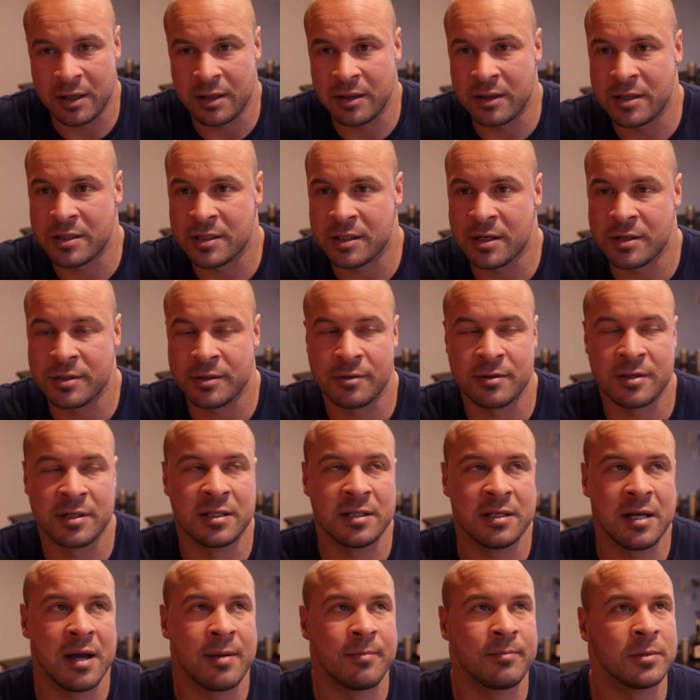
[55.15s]
And this also
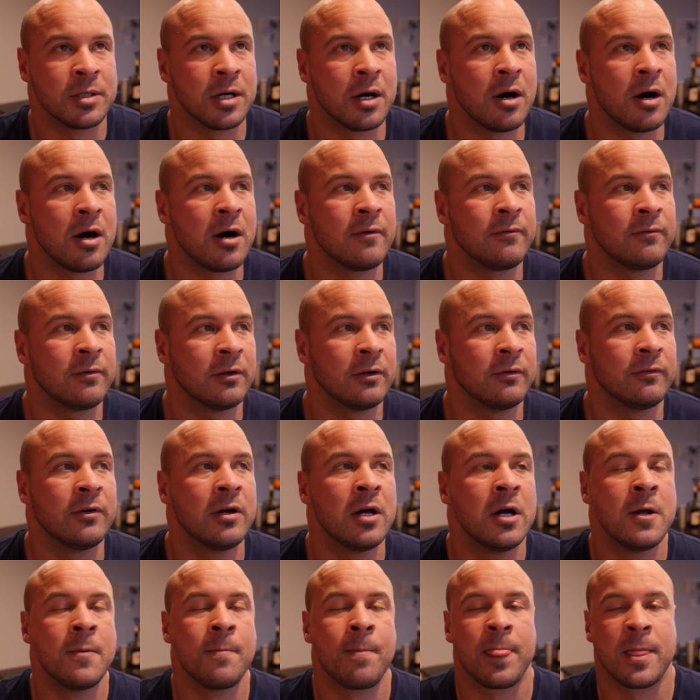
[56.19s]
stemmed off of
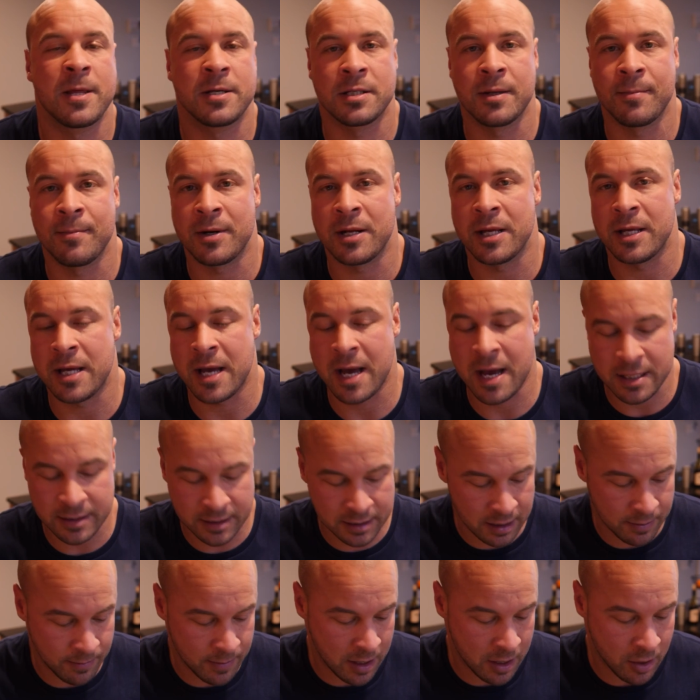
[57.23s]
somebody
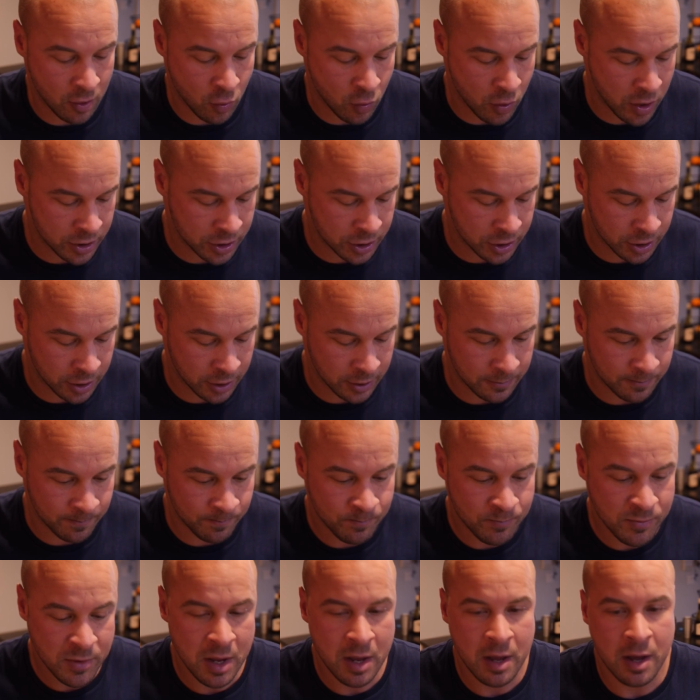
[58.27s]
asking me a question
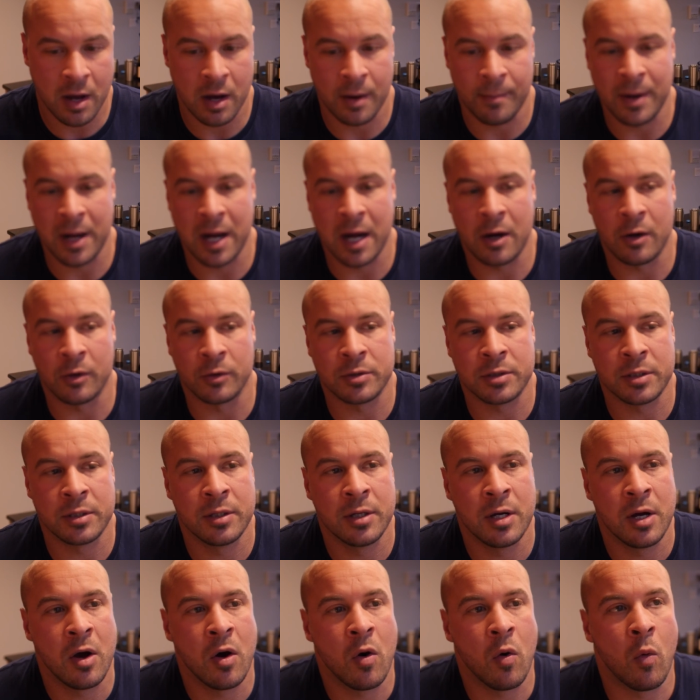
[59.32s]
about
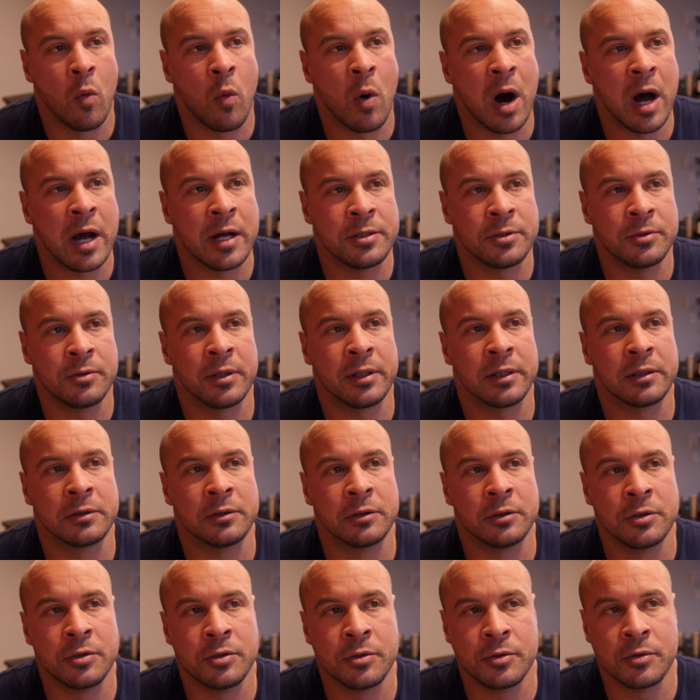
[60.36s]
why do they
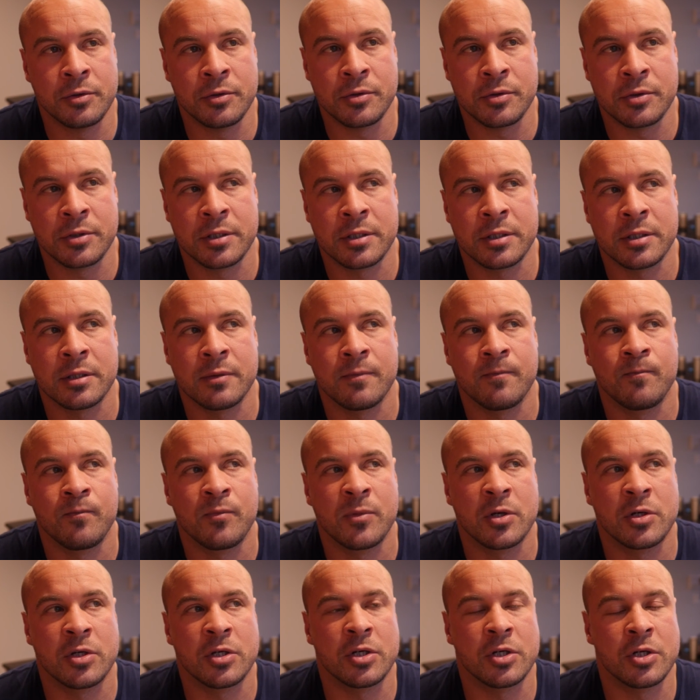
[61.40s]
lose
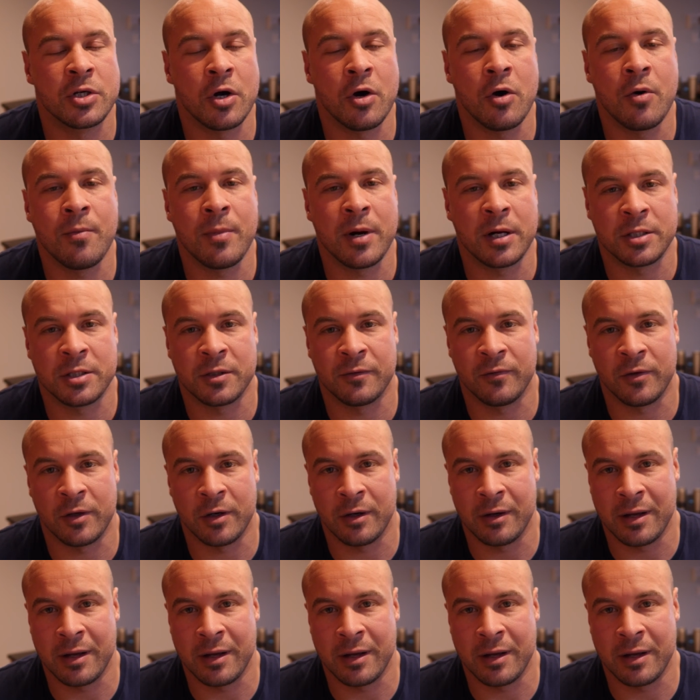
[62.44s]
so much of their